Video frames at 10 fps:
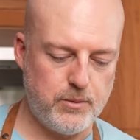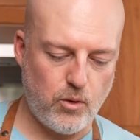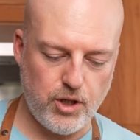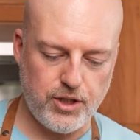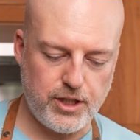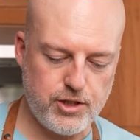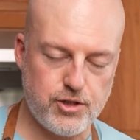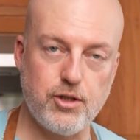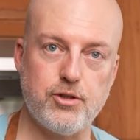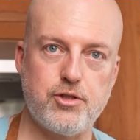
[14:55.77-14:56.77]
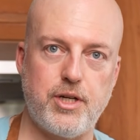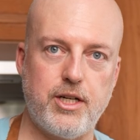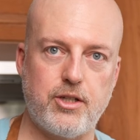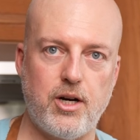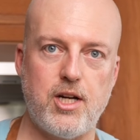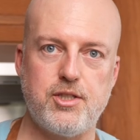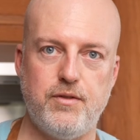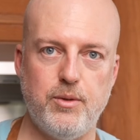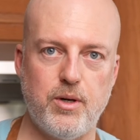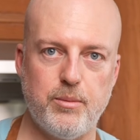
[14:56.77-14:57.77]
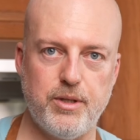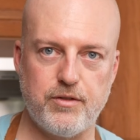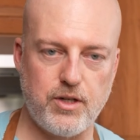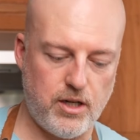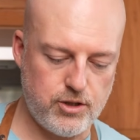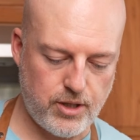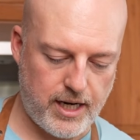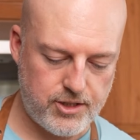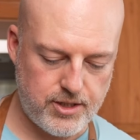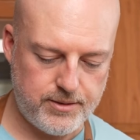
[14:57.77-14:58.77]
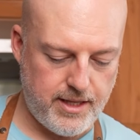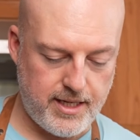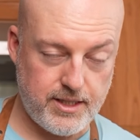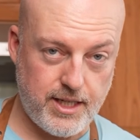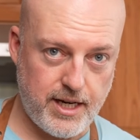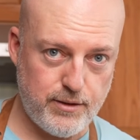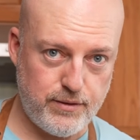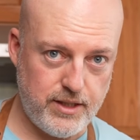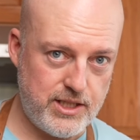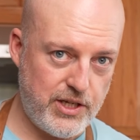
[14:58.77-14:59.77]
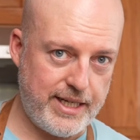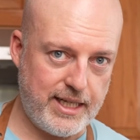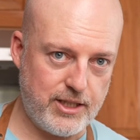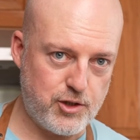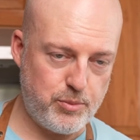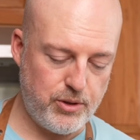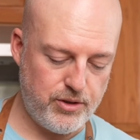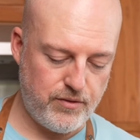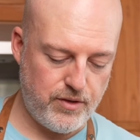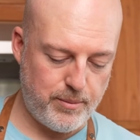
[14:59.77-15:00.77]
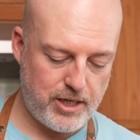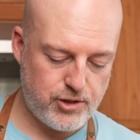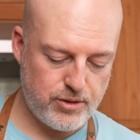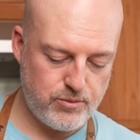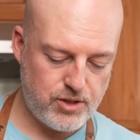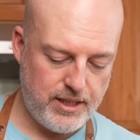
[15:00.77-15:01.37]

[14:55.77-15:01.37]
or you can just go straight across if you want a bit of contrast. Then carefully taking a spoon of the mushrooms,